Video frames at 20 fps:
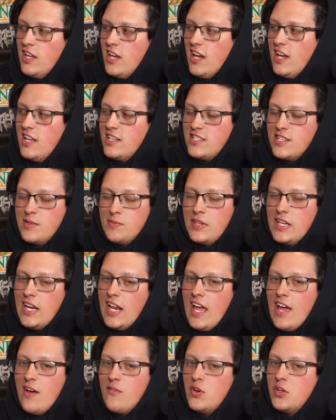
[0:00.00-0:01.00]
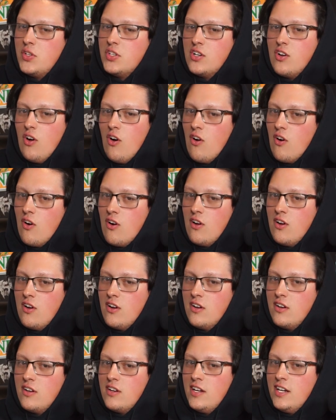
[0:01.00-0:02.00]
It's something I have on the car
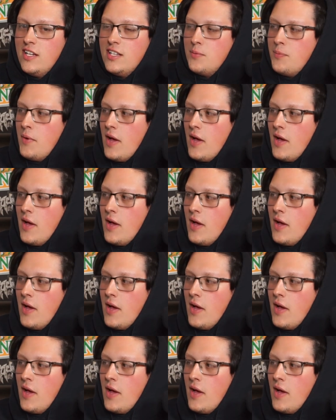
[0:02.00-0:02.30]
in the